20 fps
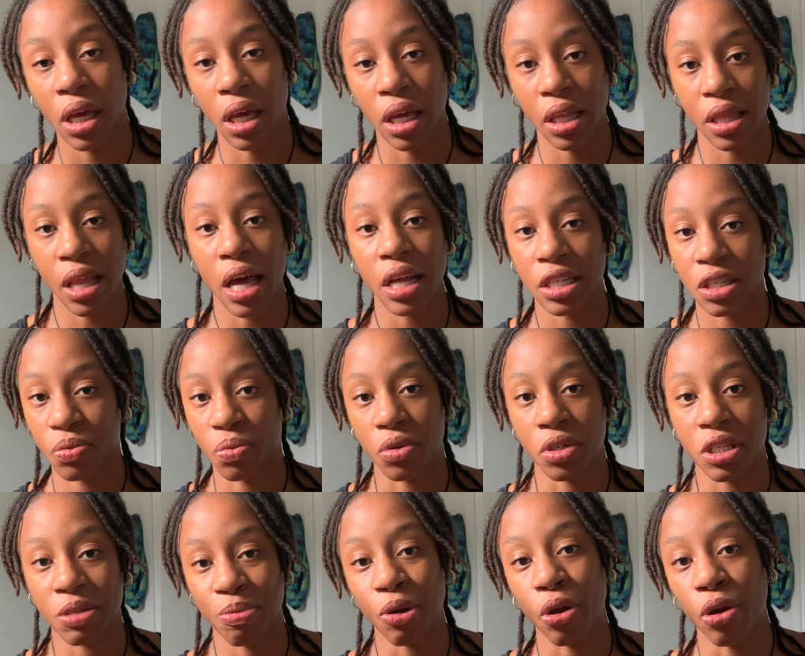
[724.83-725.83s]
And that's what
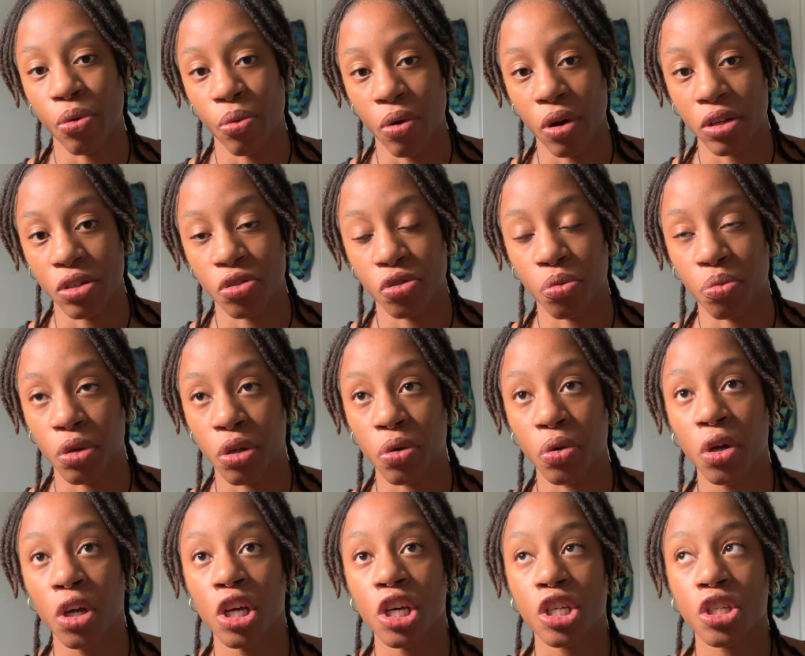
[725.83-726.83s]
spirit wants from you.
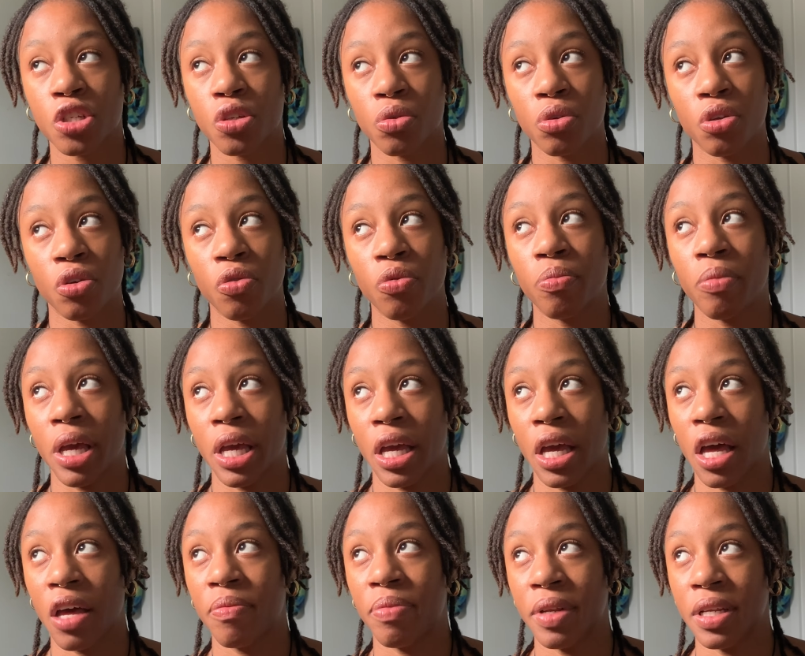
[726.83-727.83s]
So you may
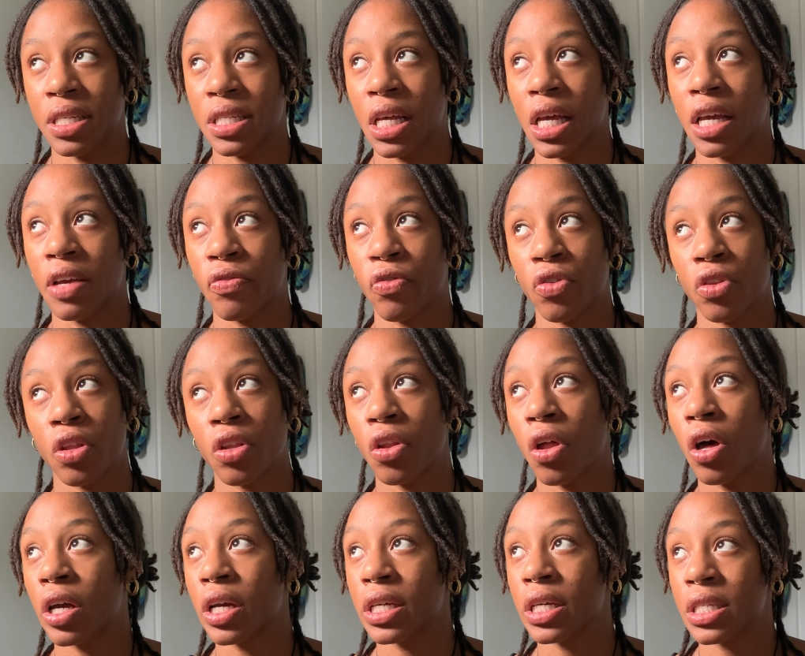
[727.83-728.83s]
have been saying for the
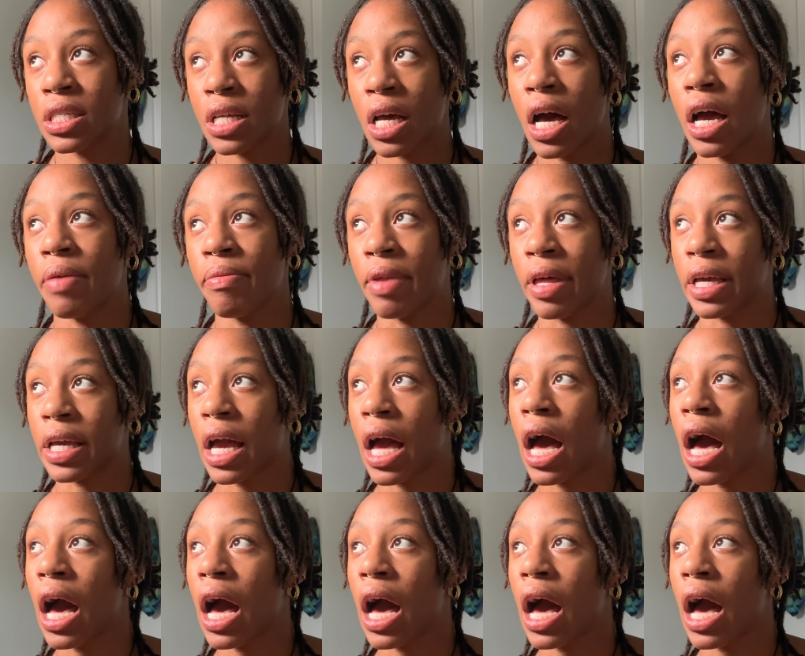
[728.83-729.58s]
longest time, like,